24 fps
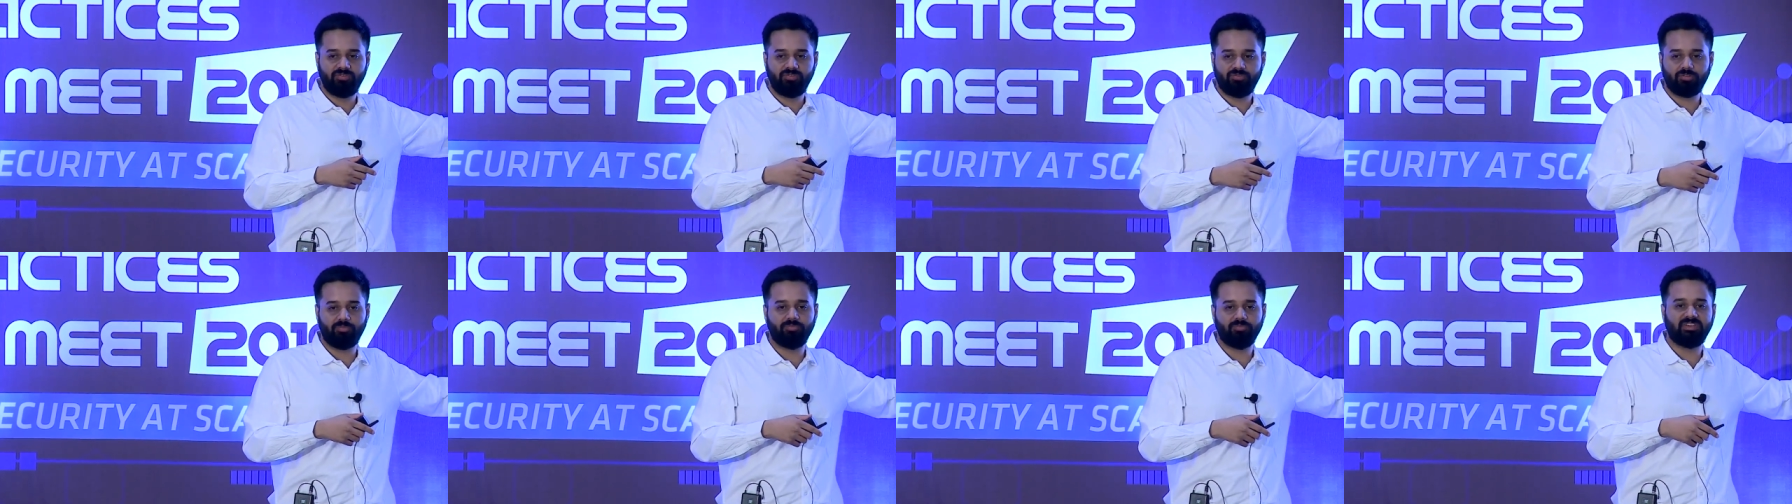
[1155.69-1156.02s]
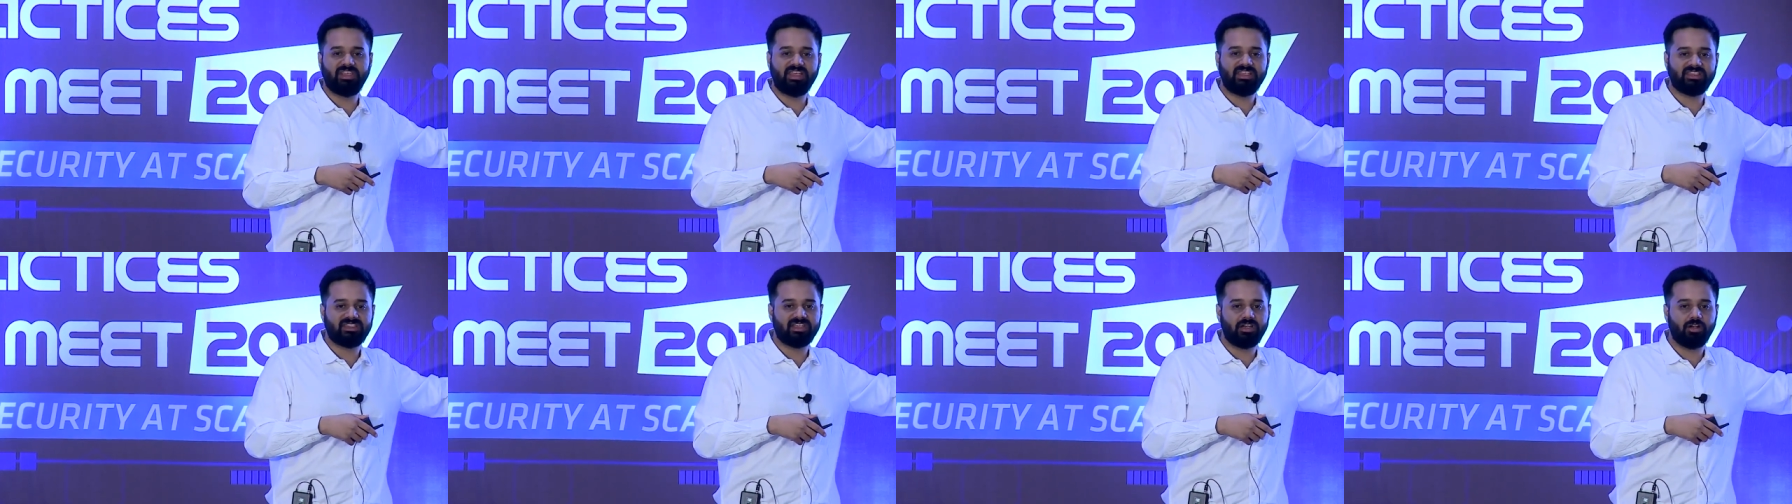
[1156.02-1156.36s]
from
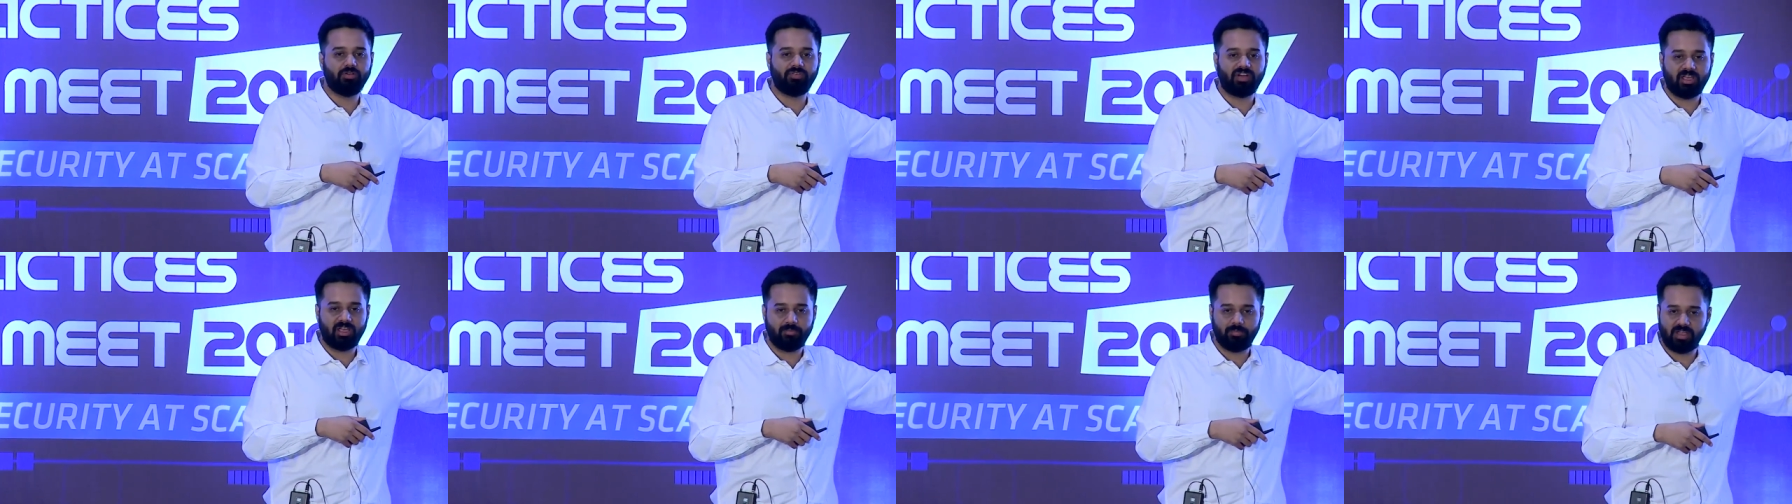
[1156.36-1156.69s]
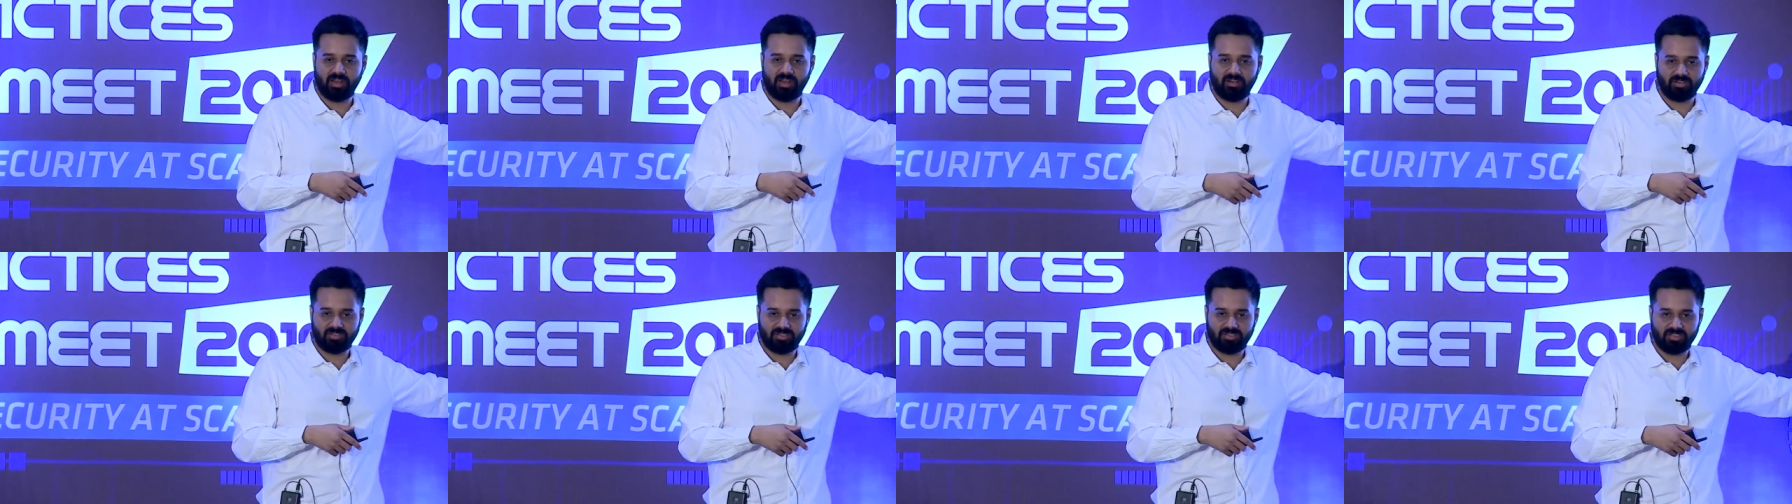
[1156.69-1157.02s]
these set of IP
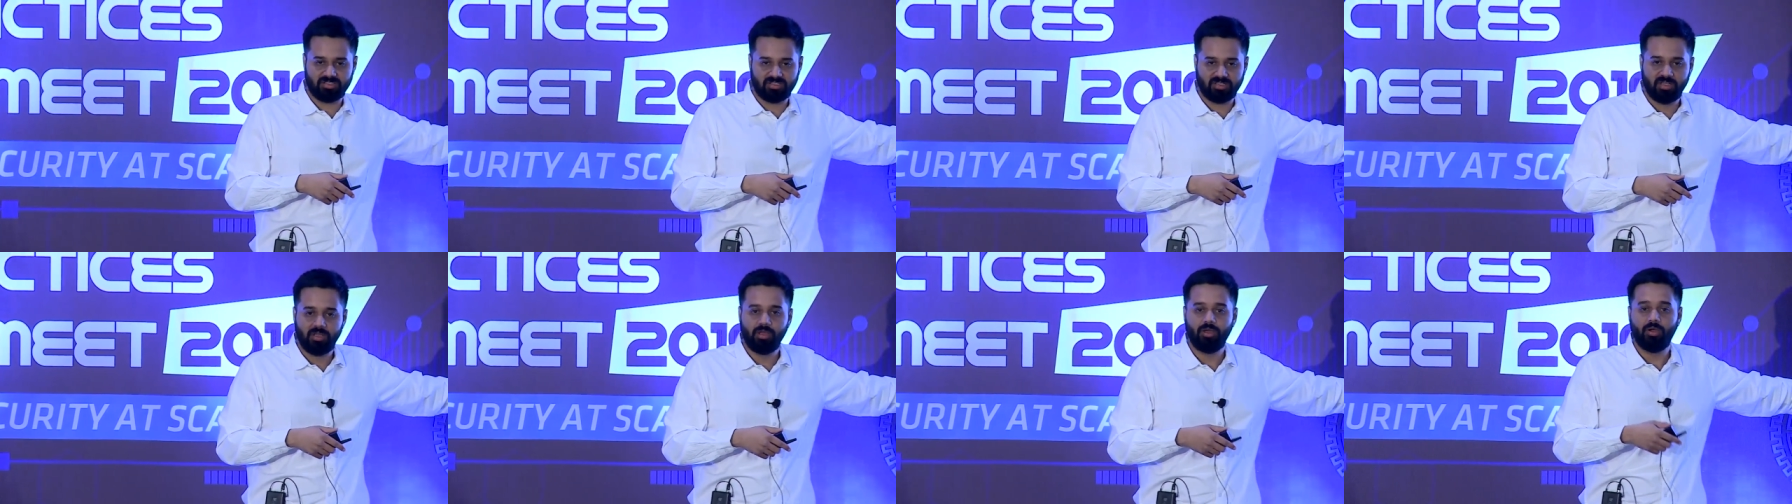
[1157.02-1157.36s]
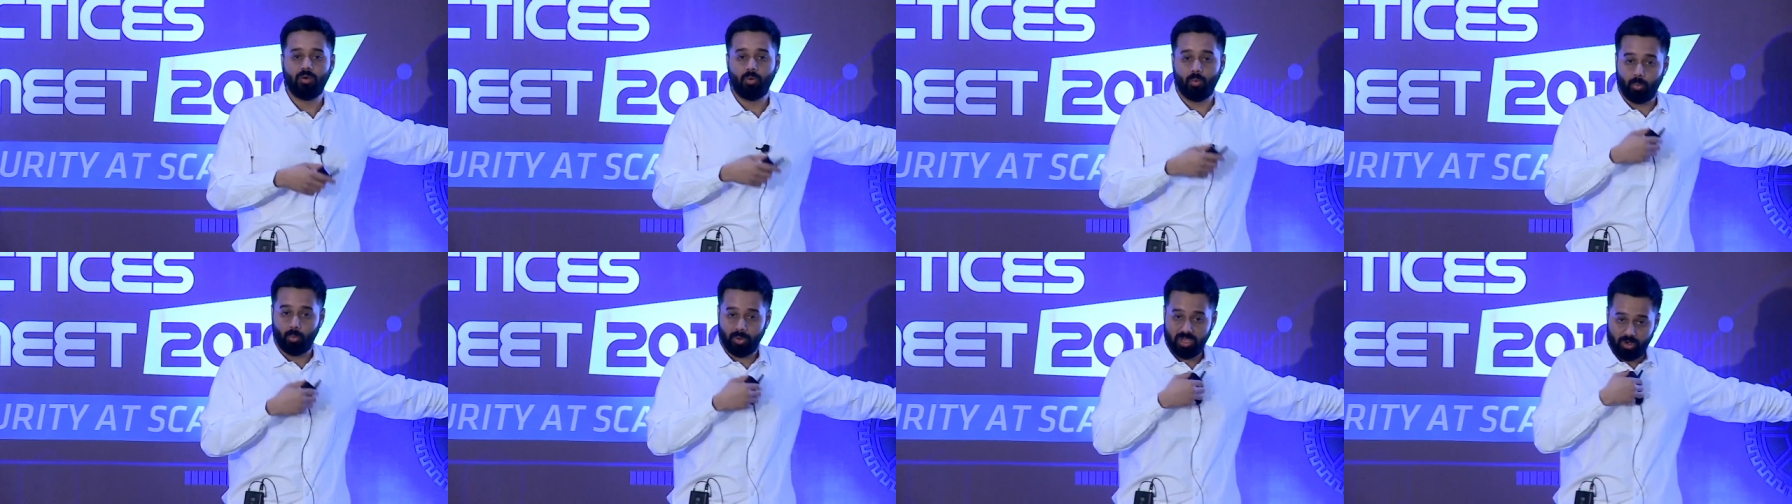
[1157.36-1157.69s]
addresses.
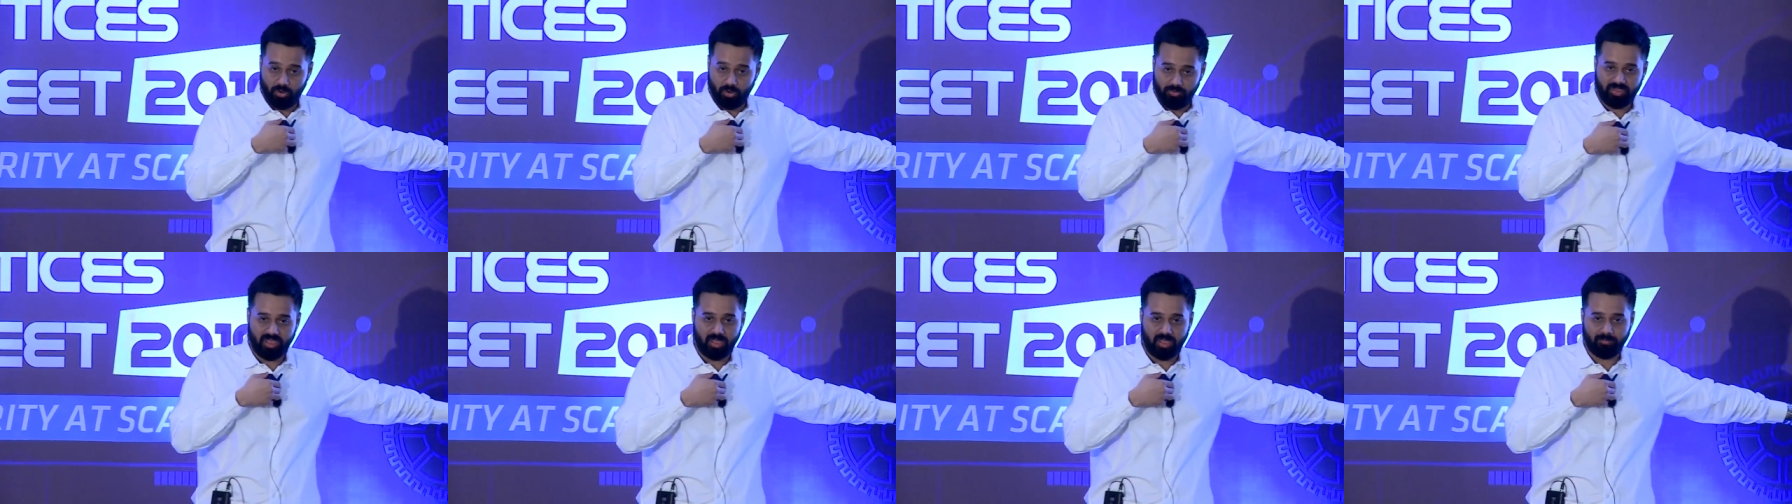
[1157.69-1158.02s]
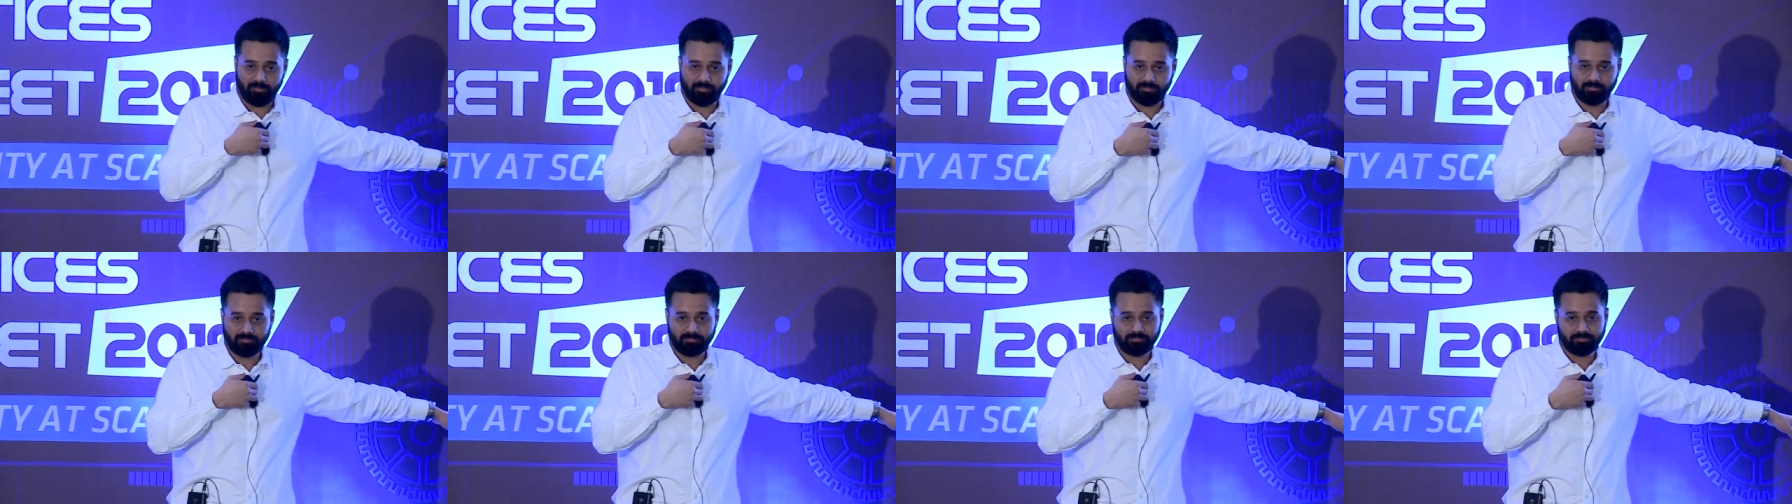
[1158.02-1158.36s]
We own them.